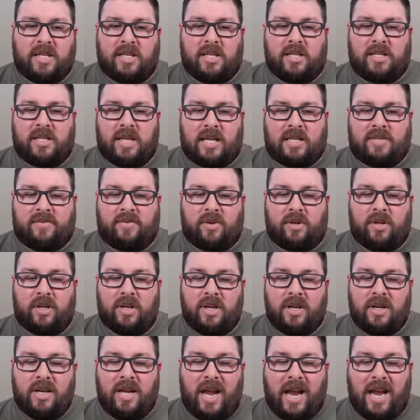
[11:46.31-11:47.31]
successful?
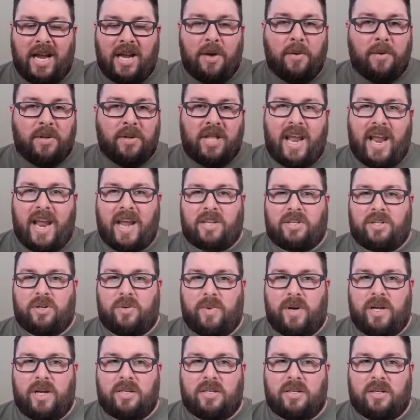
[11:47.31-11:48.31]
And you know what the answer
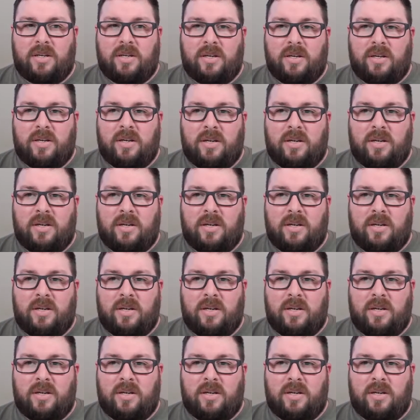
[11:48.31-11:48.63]
was?